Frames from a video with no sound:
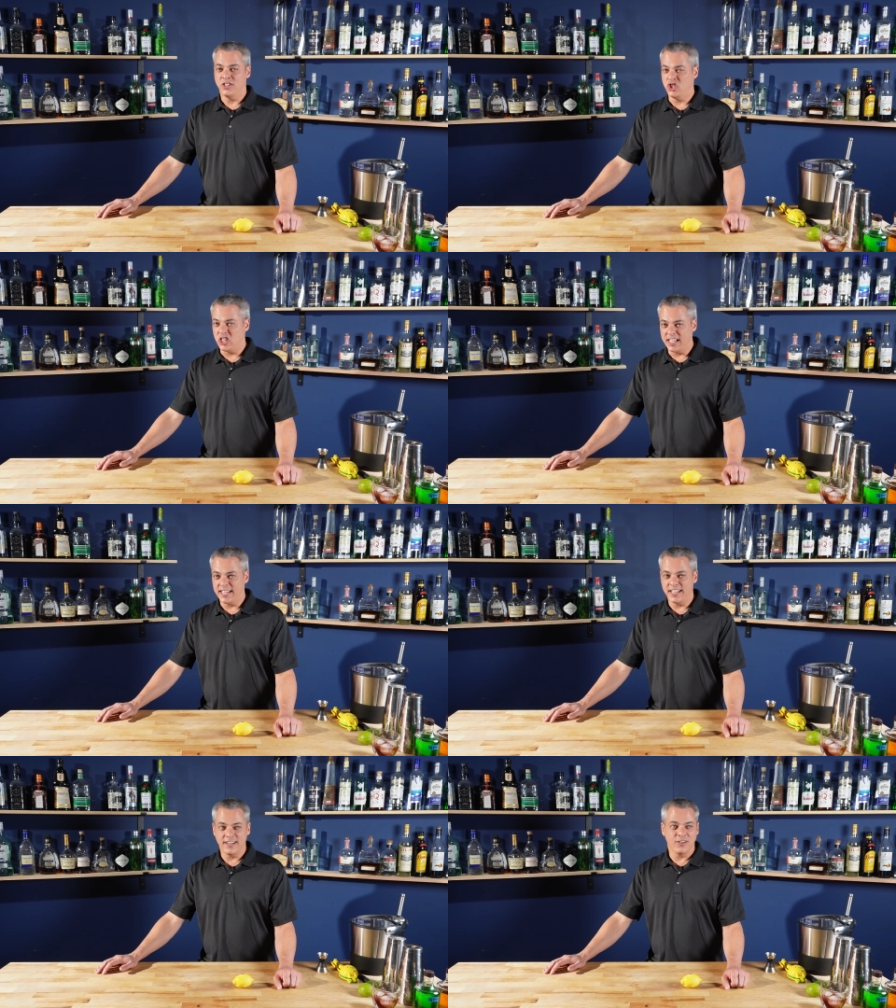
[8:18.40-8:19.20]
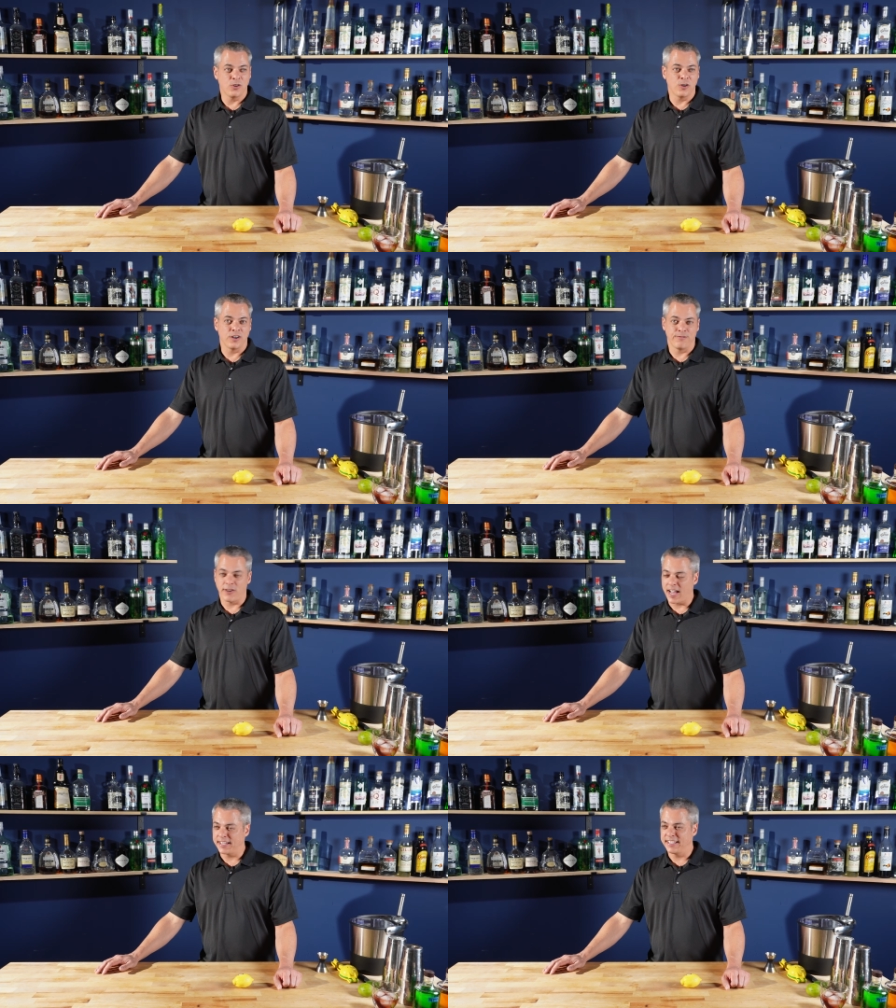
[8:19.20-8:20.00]
gin or
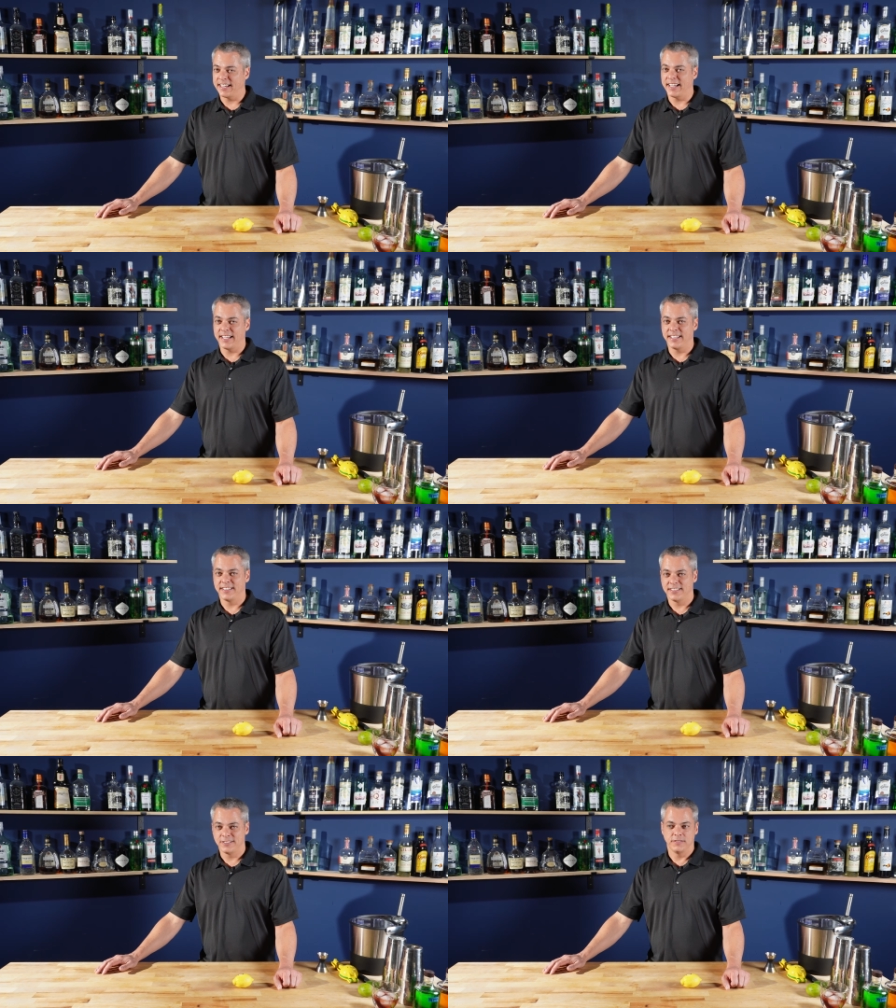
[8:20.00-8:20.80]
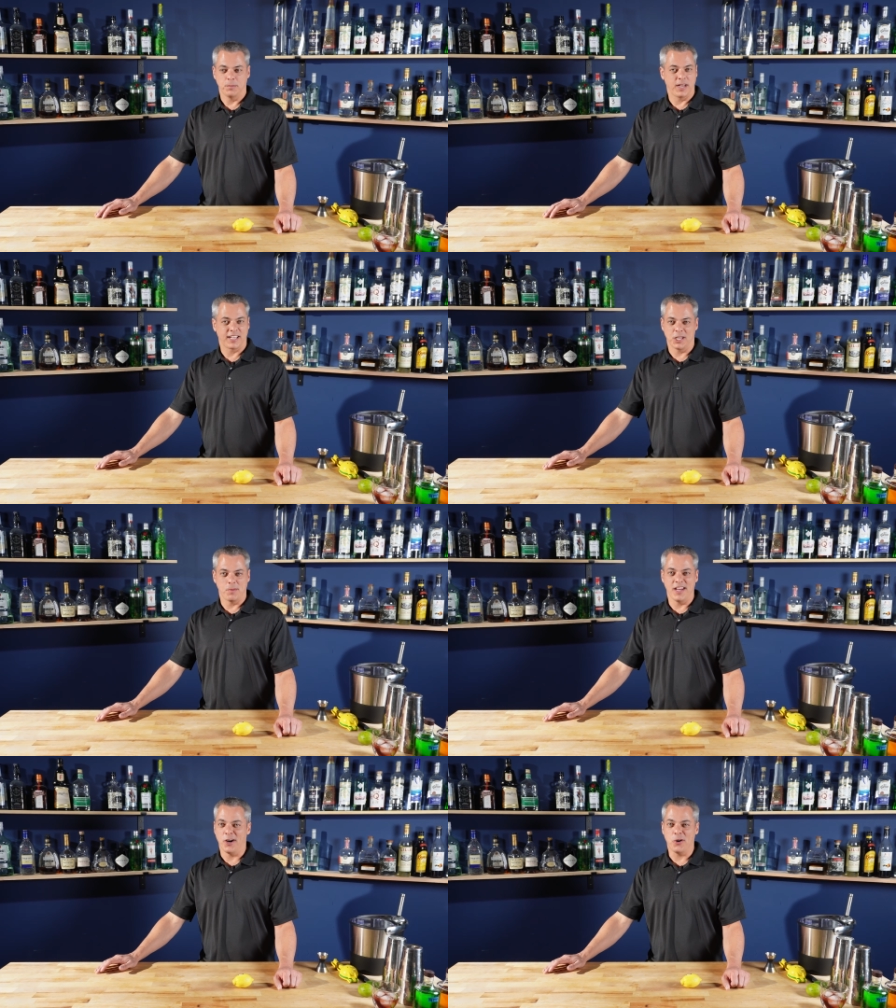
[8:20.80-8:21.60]
vodka, but it could
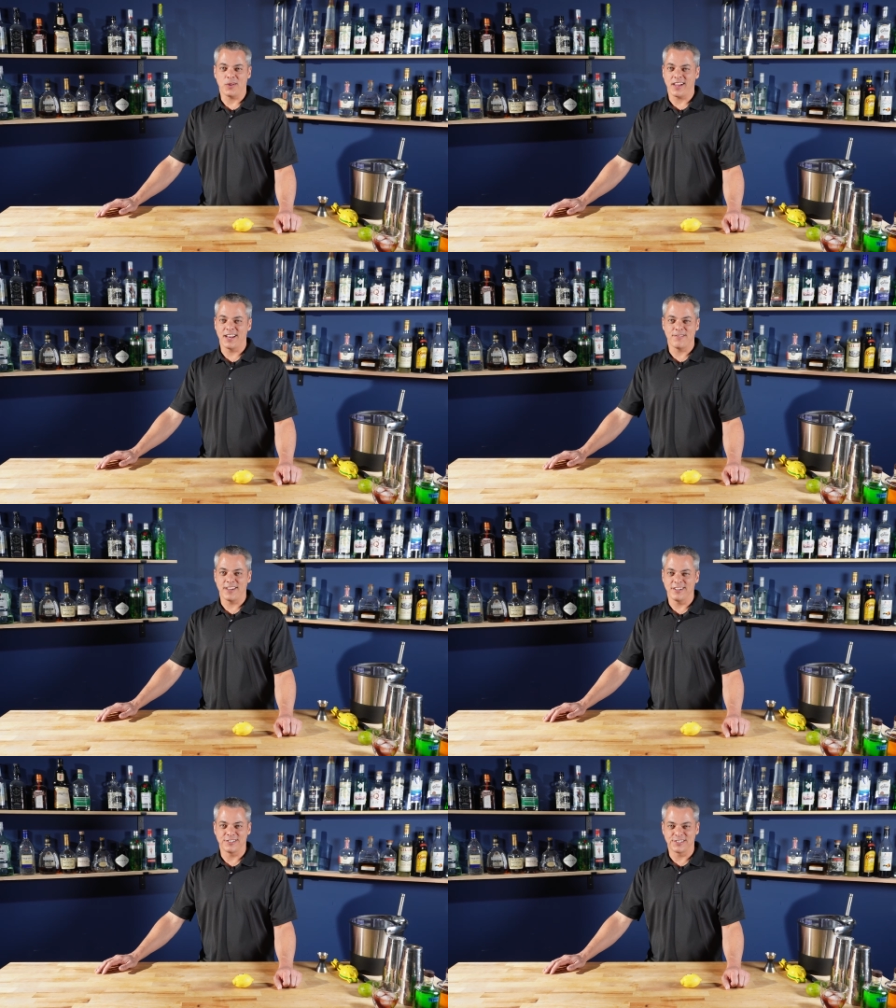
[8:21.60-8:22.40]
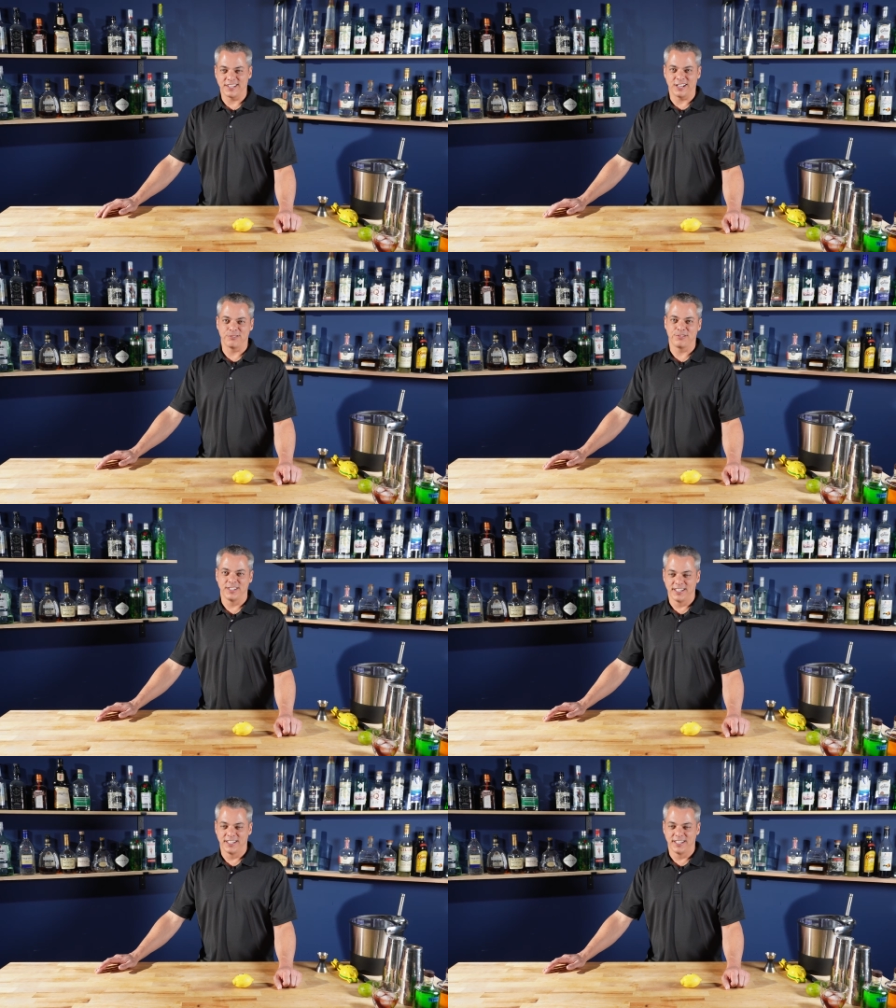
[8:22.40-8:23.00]
be a whole lot of other stuff.